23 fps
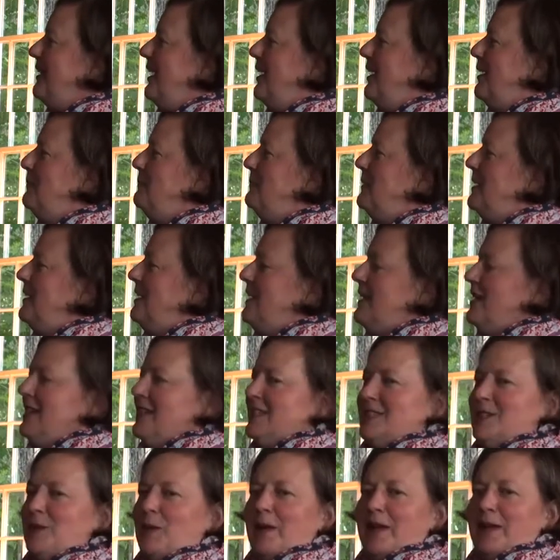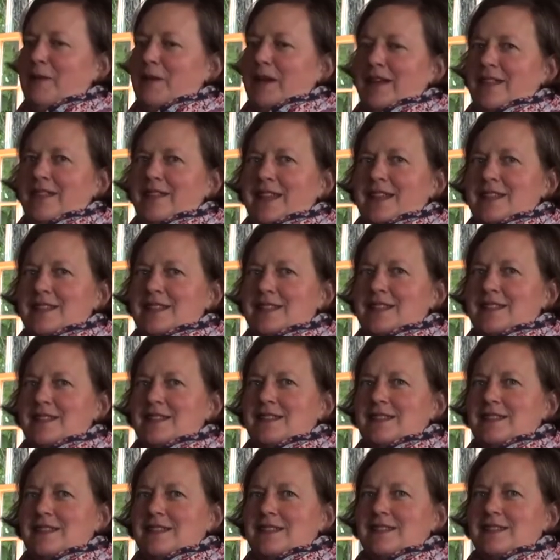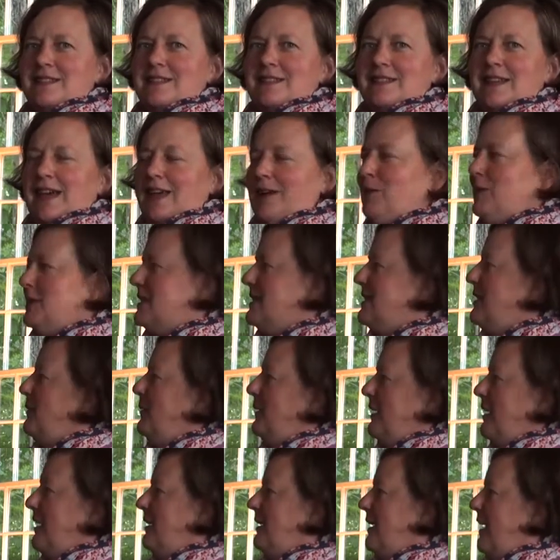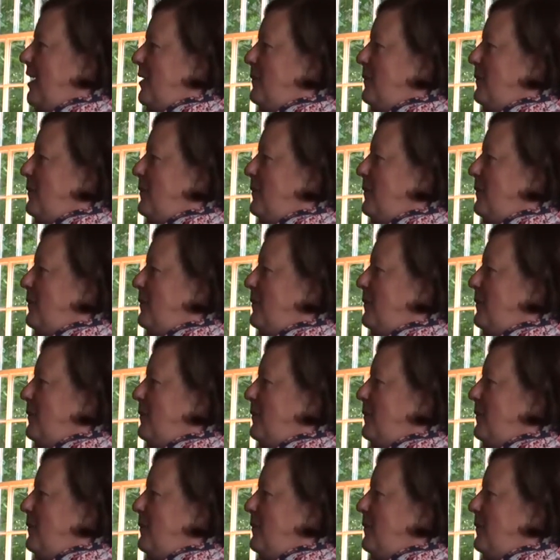Um, so anyway, that's kind of what's going on.